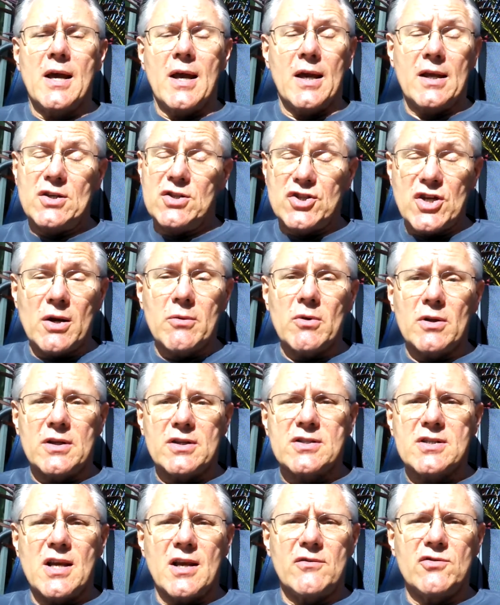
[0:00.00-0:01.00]
it generally
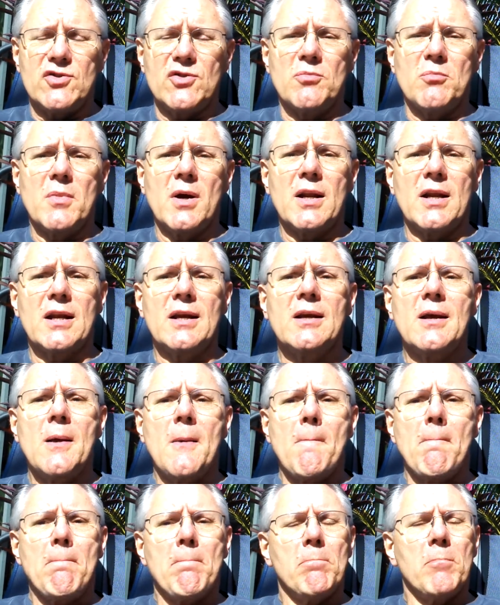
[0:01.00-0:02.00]
saves you money.
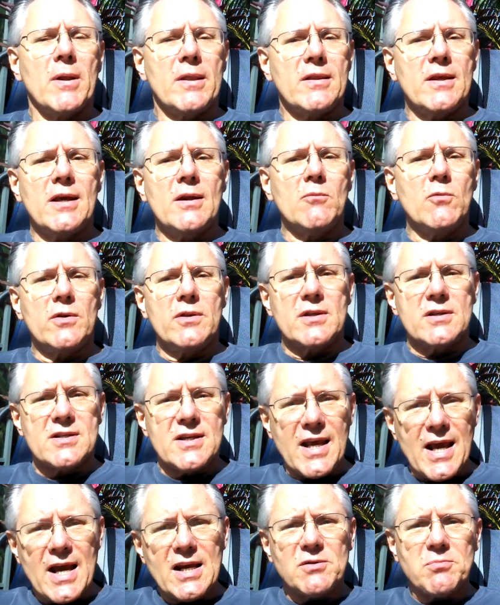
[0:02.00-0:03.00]
But then with this
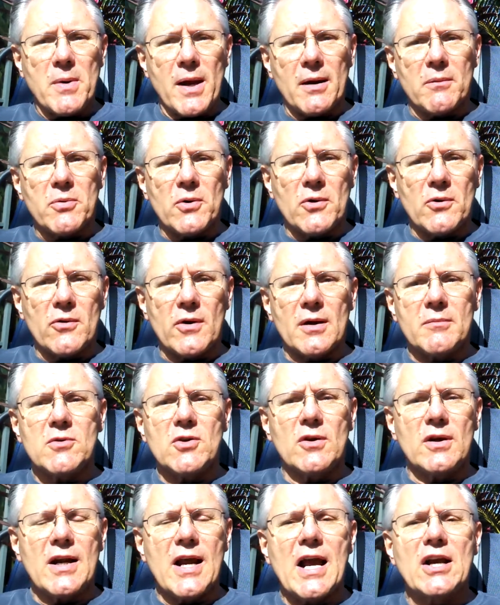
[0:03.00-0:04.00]
cashback program,
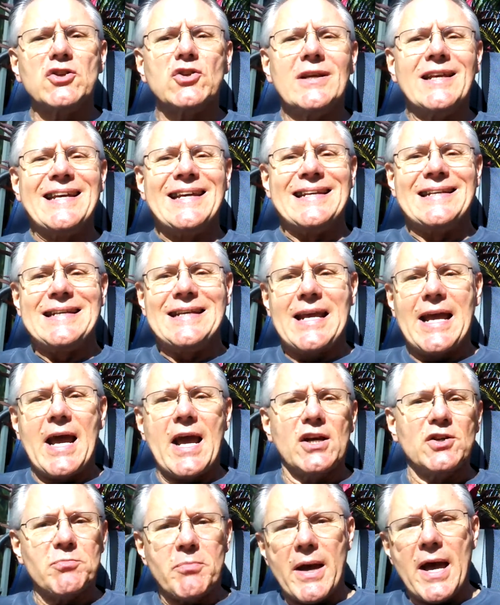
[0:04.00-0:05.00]
you can actually get
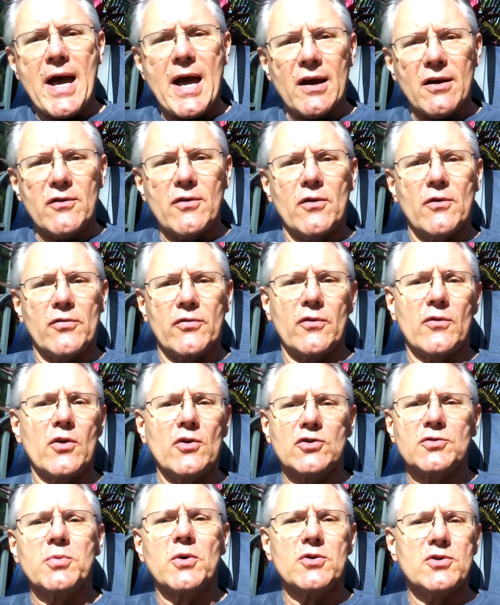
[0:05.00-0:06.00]
cash back for
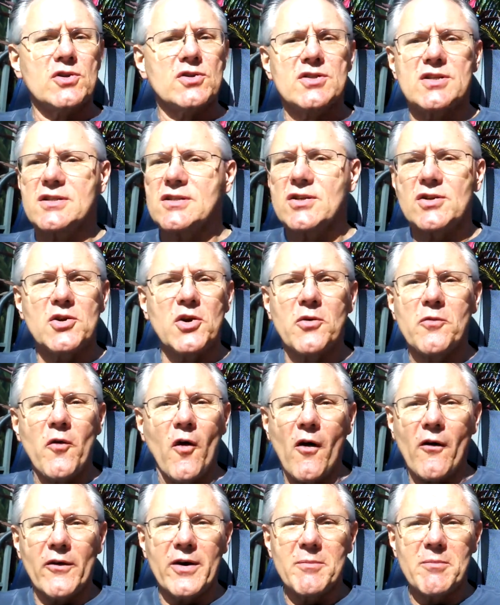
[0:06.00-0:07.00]
those purchases that
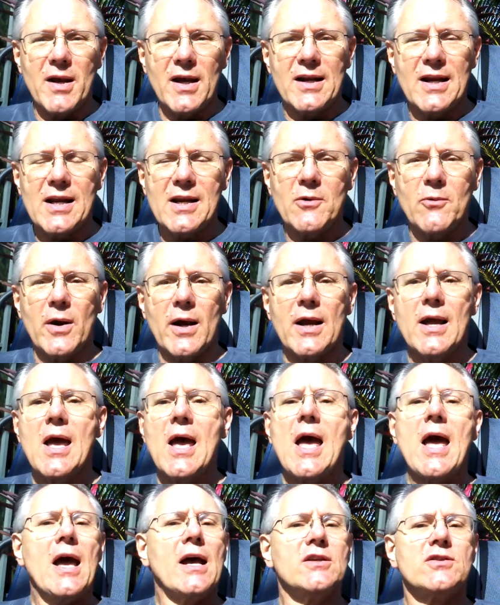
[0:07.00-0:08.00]
you've already made anyway.
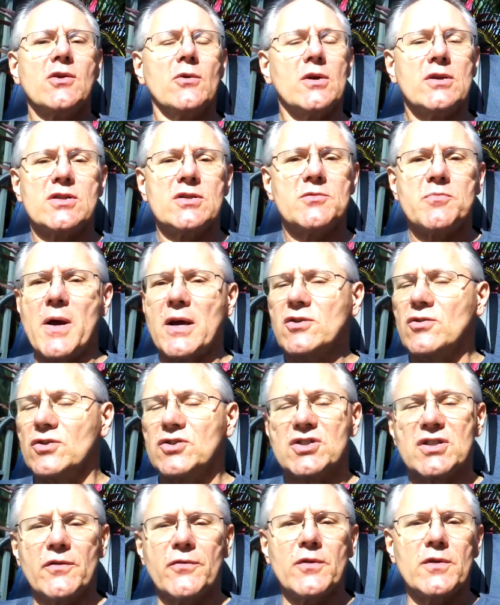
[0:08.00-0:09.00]
And so it's special.
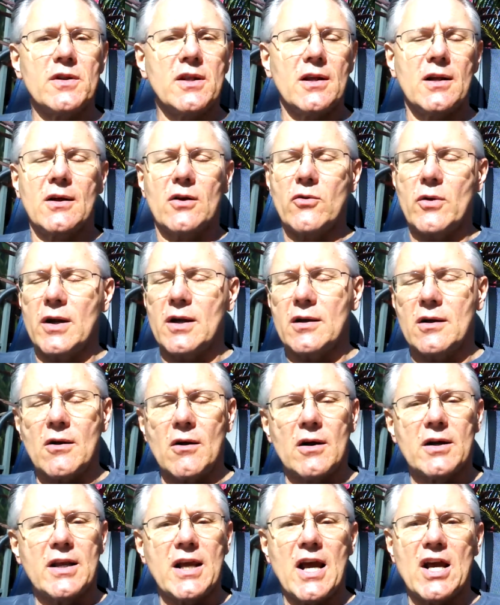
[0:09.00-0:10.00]
It's different than a credit
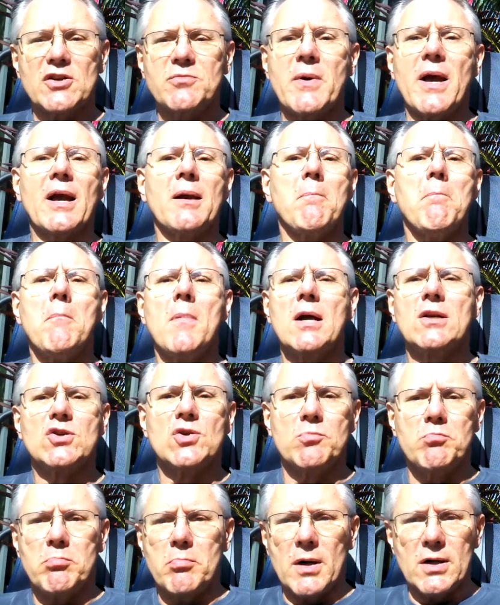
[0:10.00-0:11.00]
card cashback, much,
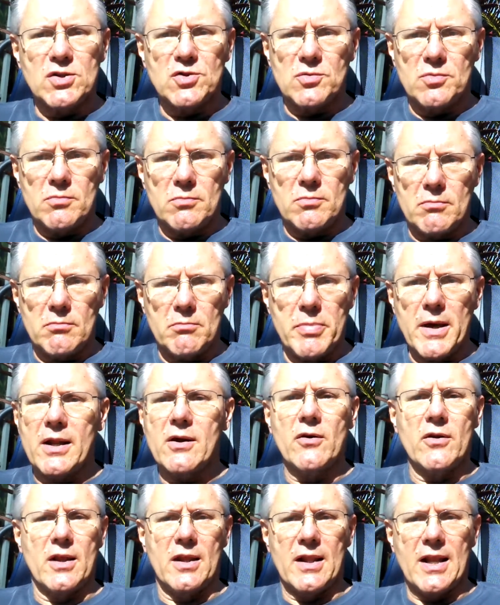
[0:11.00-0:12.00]
much
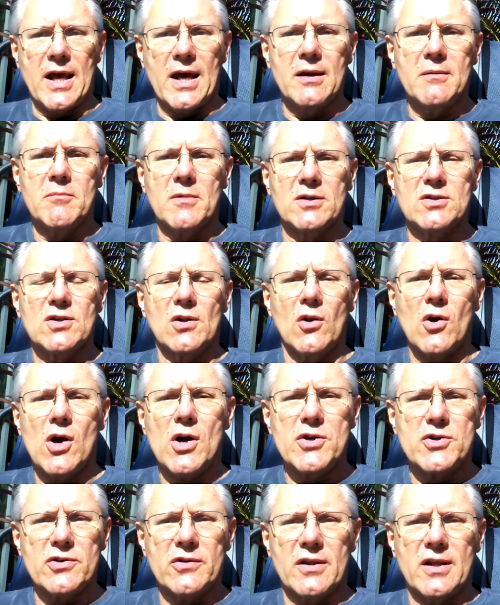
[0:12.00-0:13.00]
better than that, much
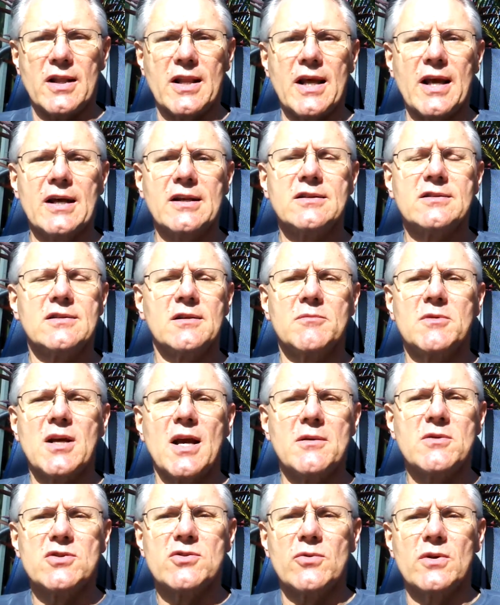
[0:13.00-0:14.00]
larger than that,
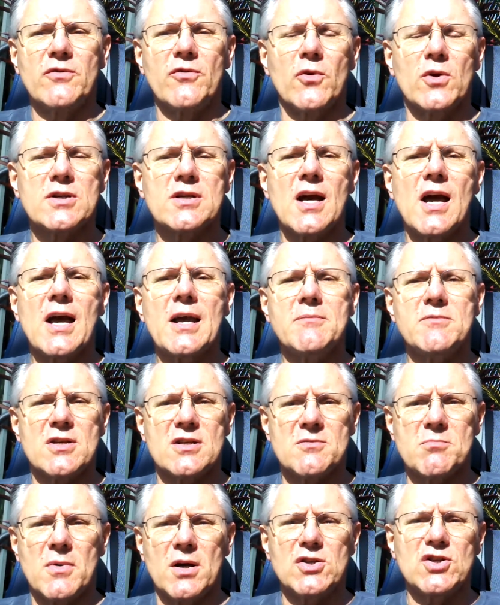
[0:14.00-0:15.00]
sometimes 3-4 times
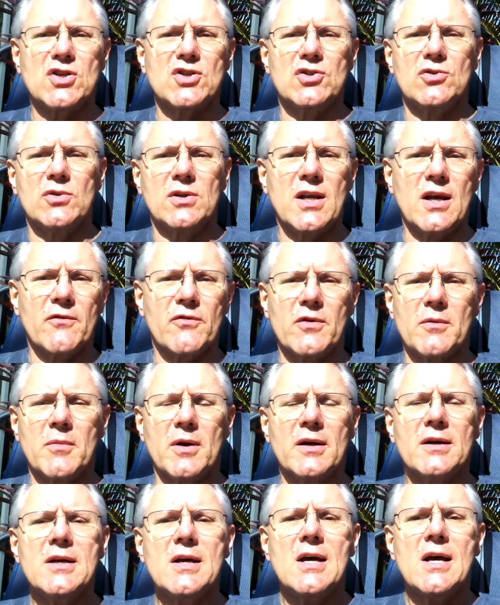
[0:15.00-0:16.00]
as much as you would get from
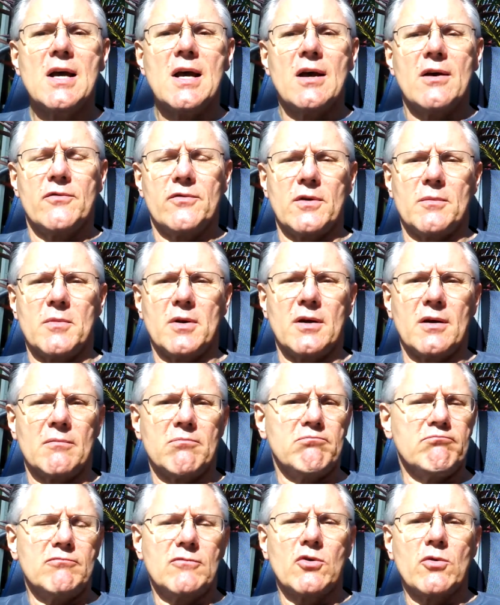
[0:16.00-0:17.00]
a
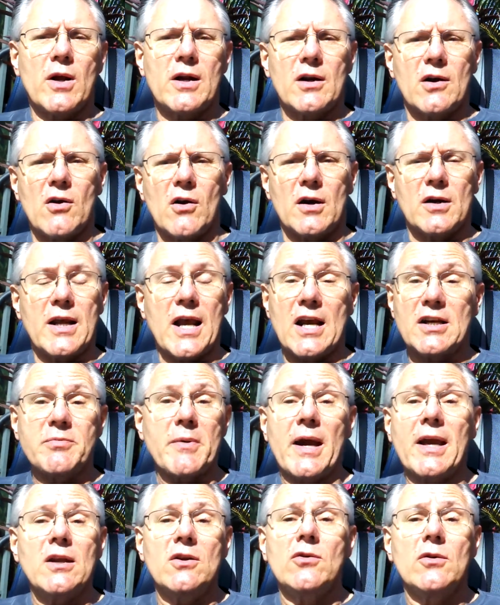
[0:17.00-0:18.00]
credit card
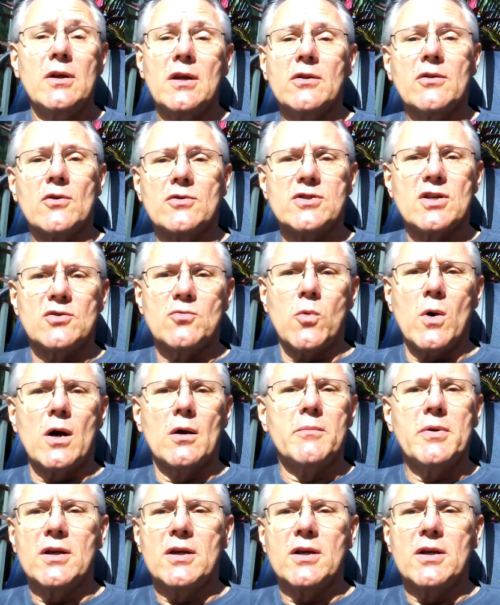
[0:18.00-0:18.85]
cashback. And you can get those as well